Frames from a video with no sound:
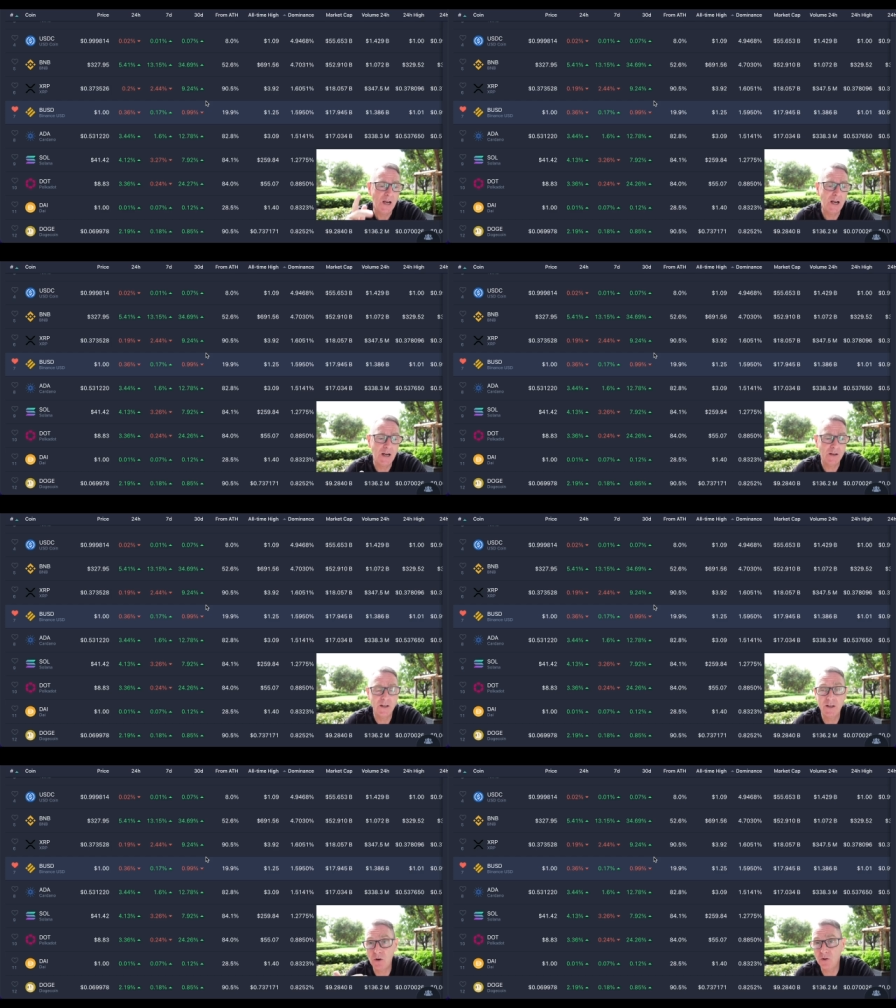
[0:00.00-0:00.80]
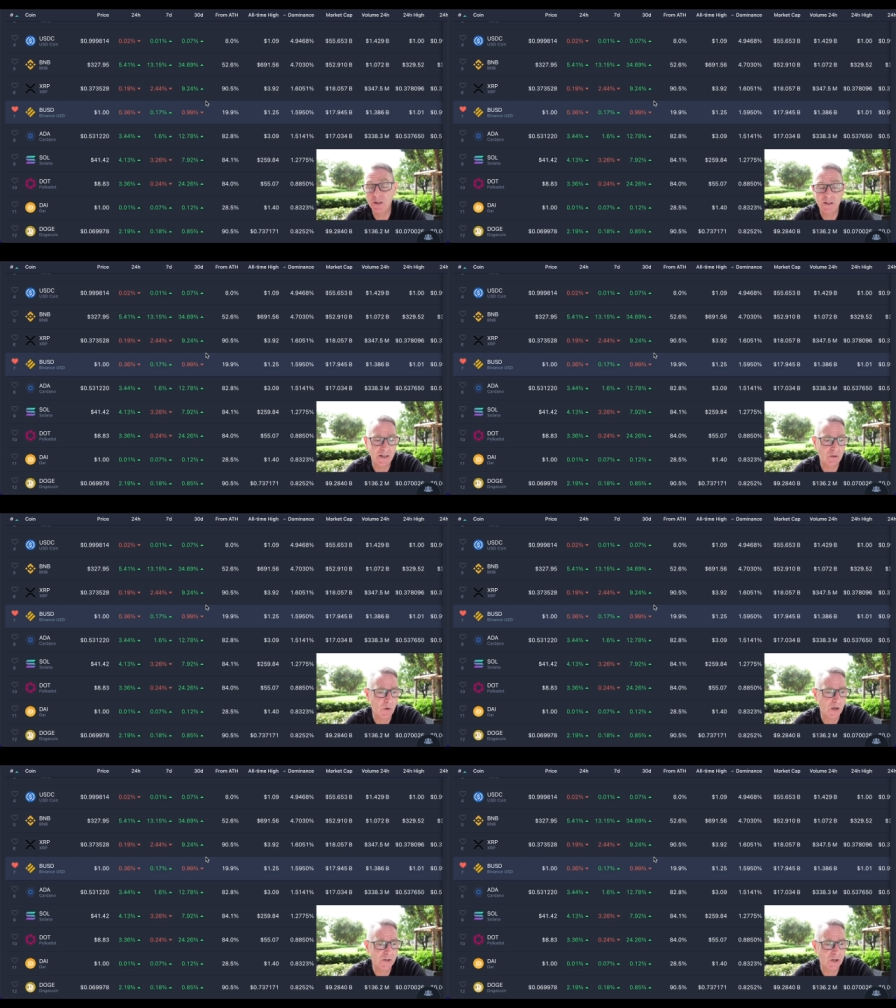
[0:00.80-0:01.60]
then all the layer
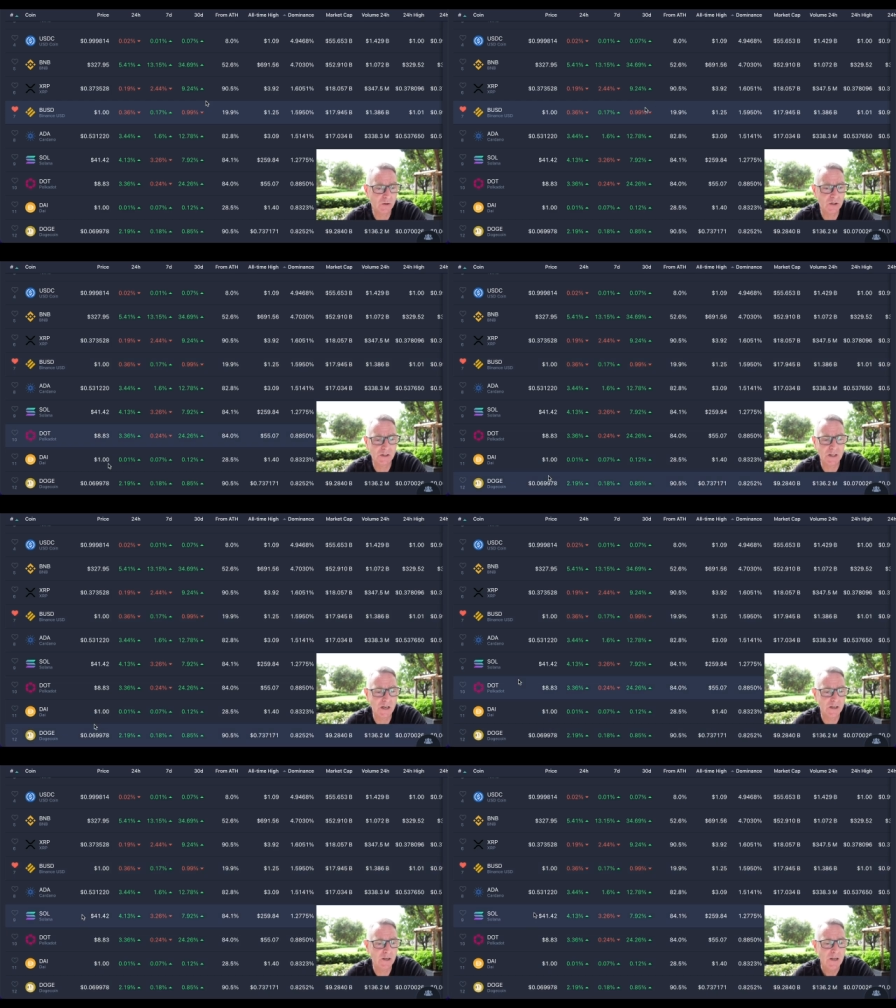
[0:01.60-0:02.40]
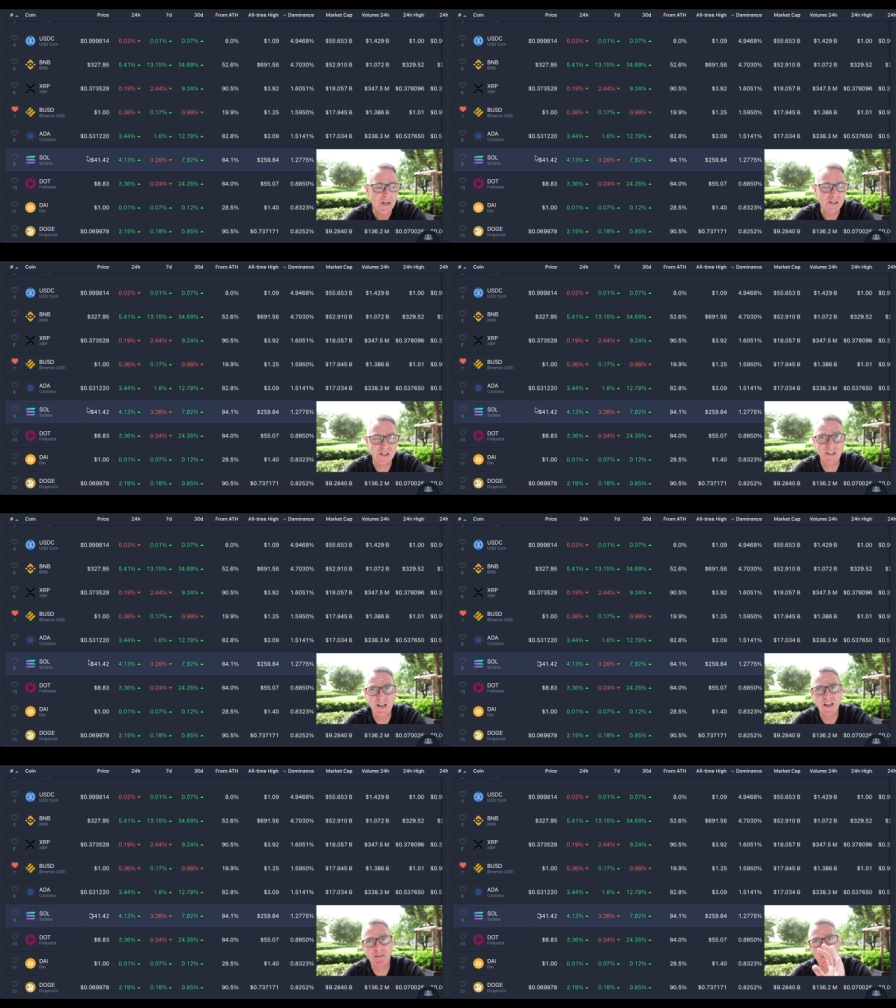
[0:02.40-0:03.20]
ones, you know, Solana,
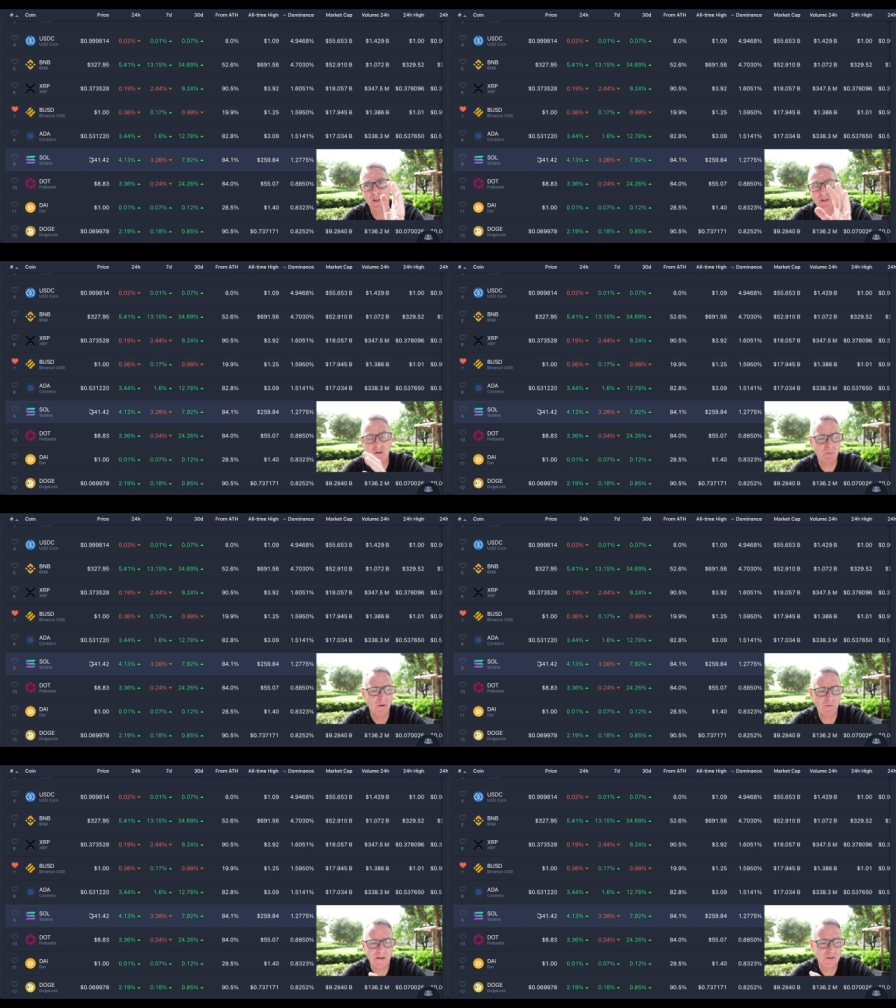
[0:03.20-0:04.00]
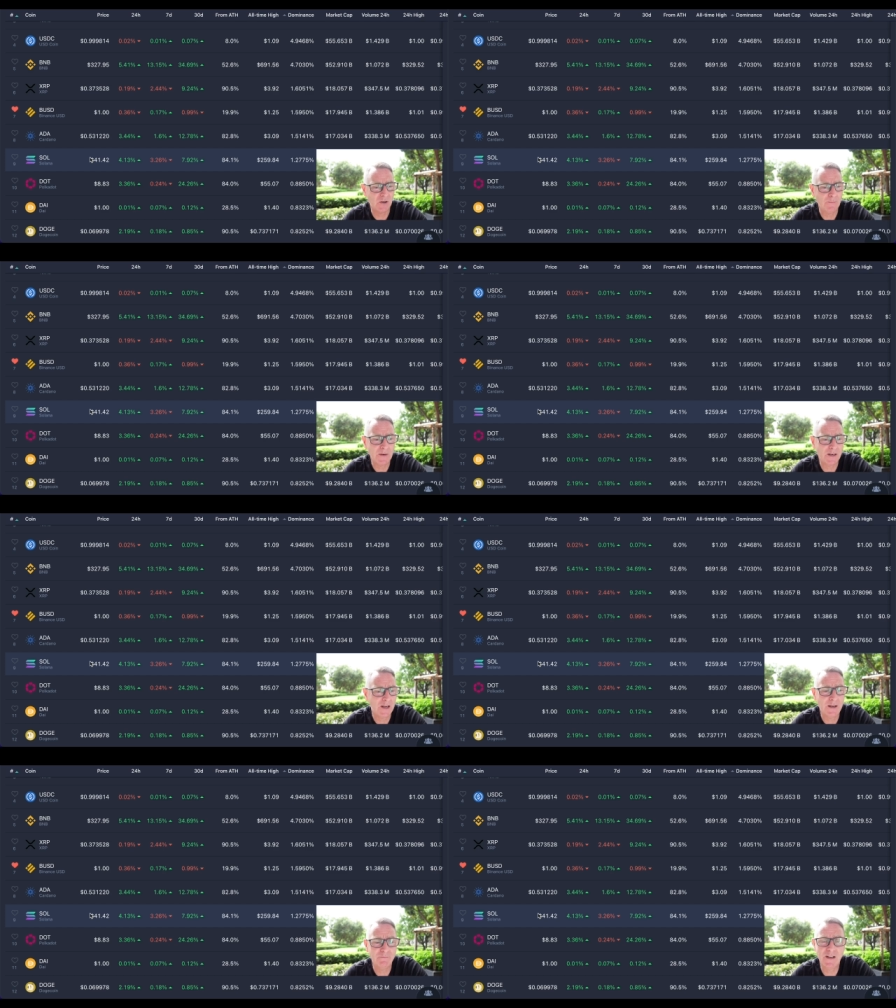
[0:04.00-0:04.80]
I've only got 2.5, so
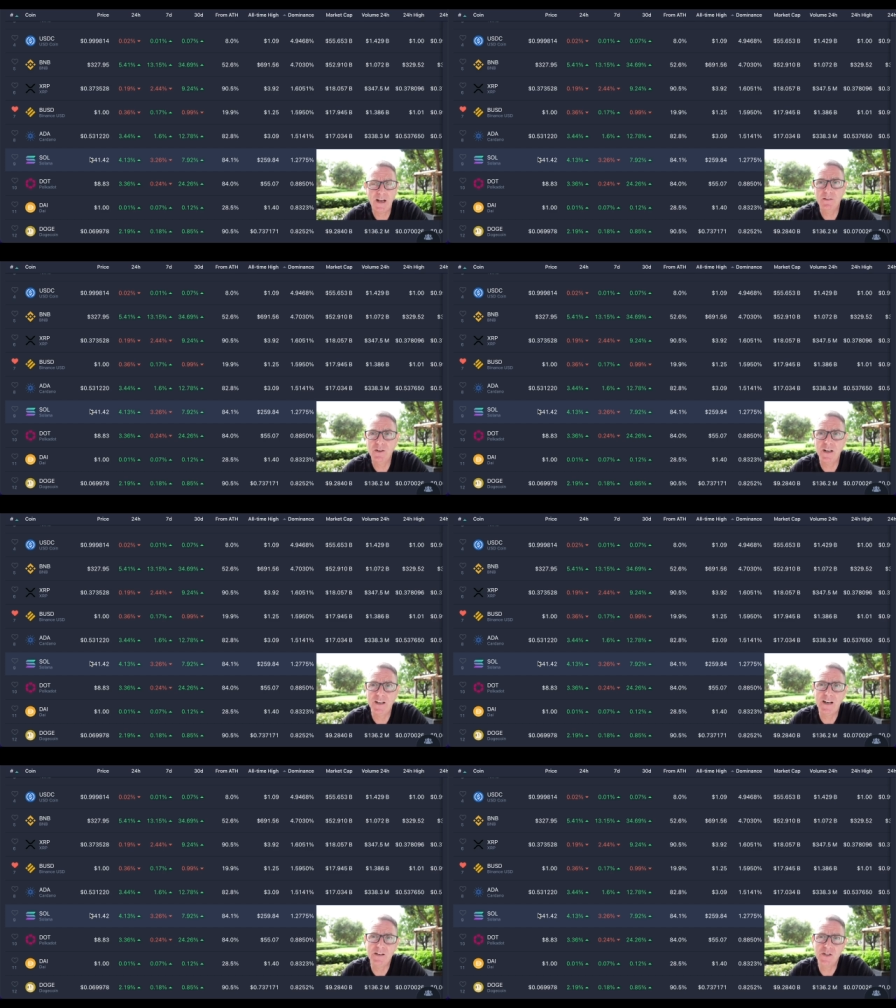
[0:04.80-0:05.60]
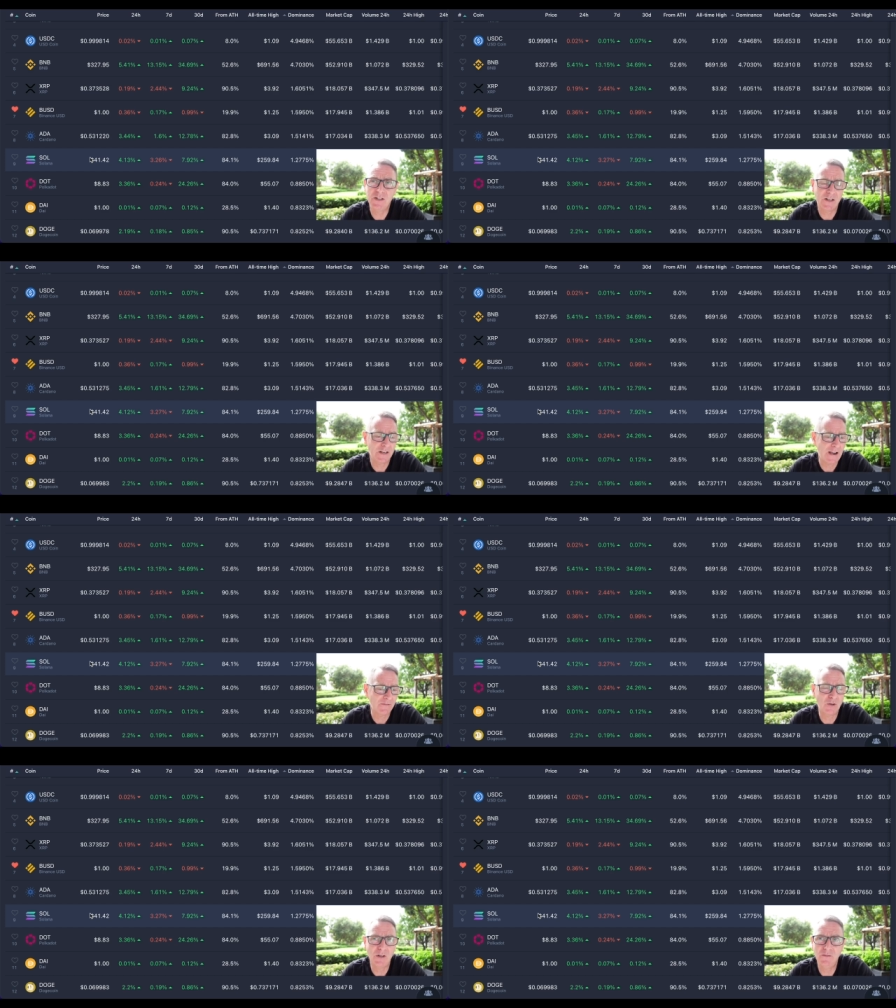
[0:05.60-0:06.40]
I've kind of gotten out of Solana
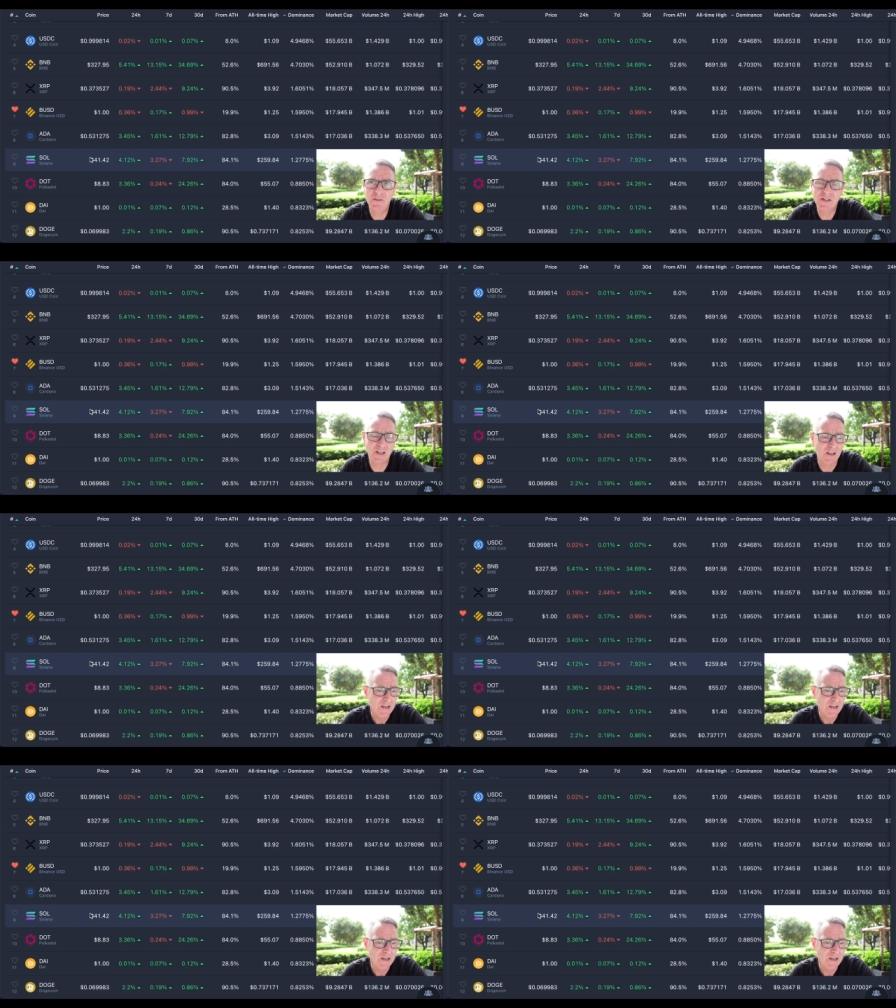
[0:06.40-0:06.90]
after all of its,